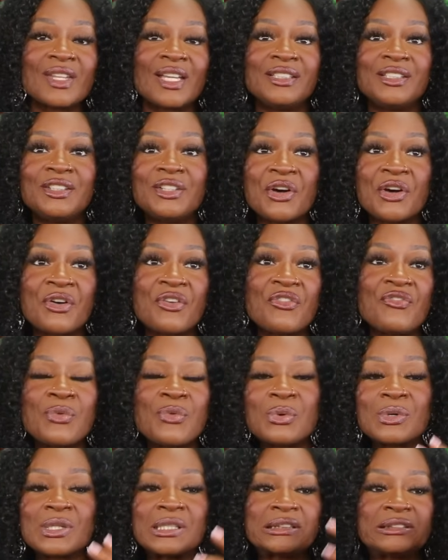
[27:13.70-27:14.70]
you know,
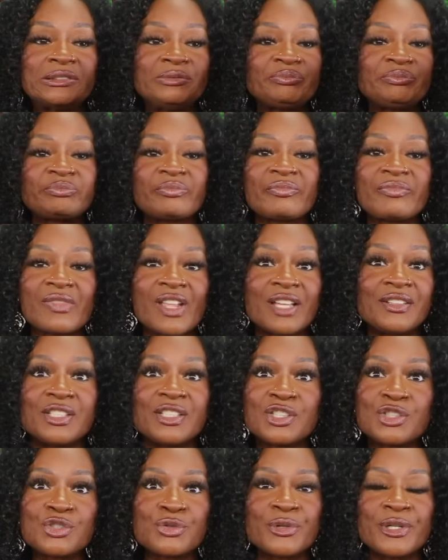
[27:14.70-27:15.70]
for
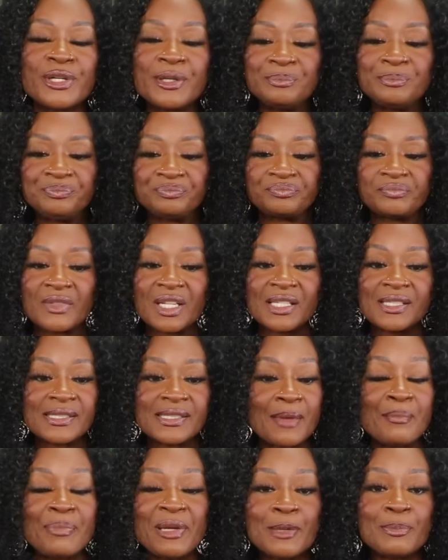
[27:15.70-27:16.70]
this trip.
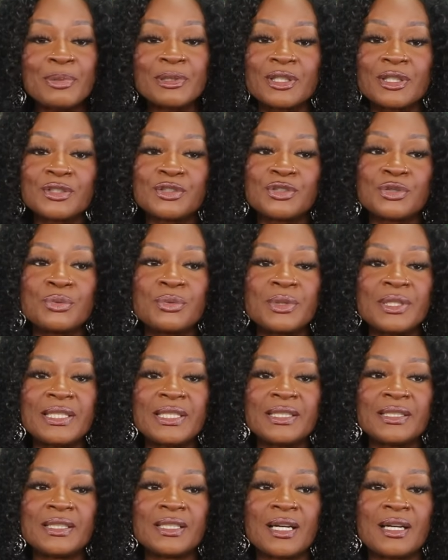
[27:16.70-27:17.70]
Some people are doing
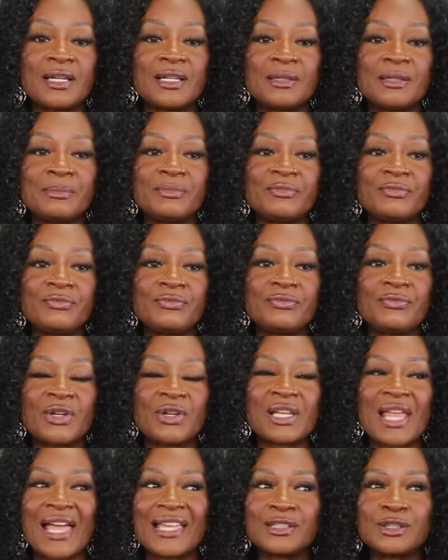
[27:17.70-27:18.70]
it um,
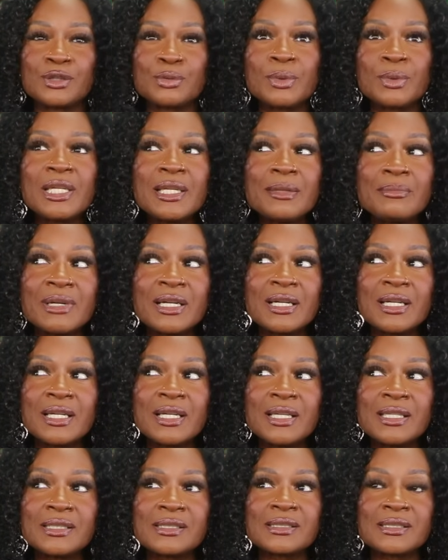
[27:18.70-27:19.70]
for like three
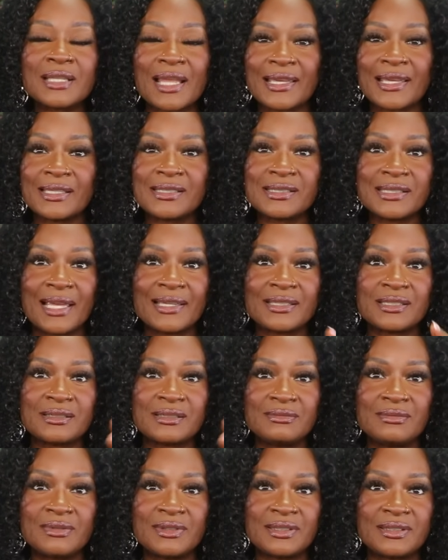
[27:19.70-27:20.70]
months. Like, it's like
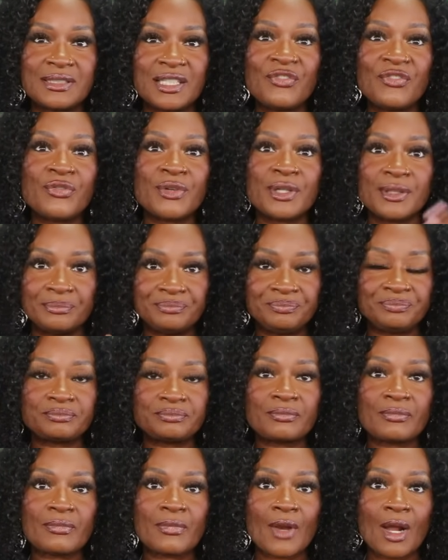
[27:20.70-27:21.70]
different,
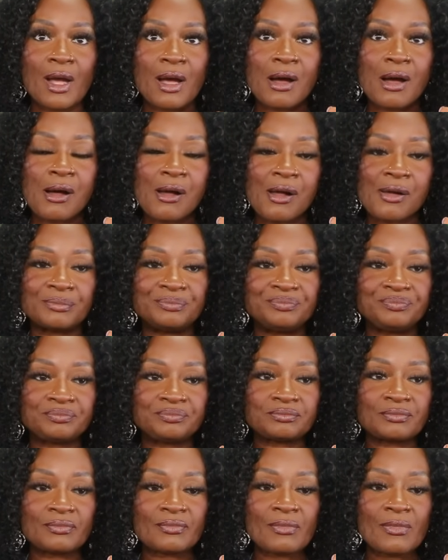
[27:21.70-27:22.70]
um,
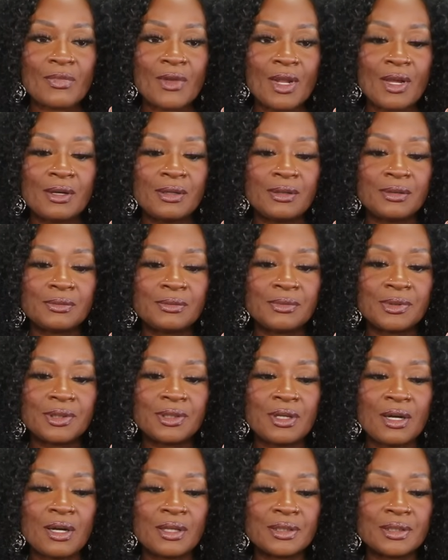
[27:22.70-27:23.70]
what do
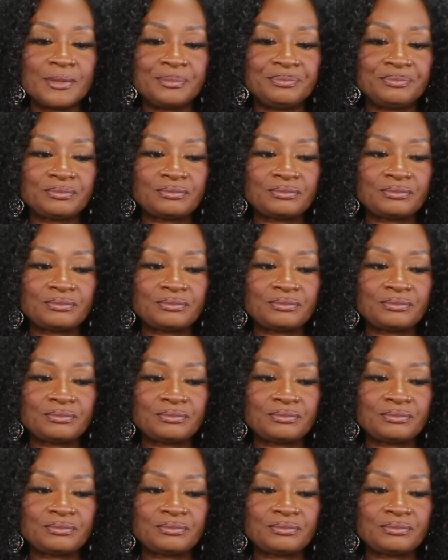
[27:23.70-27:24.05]
you call it?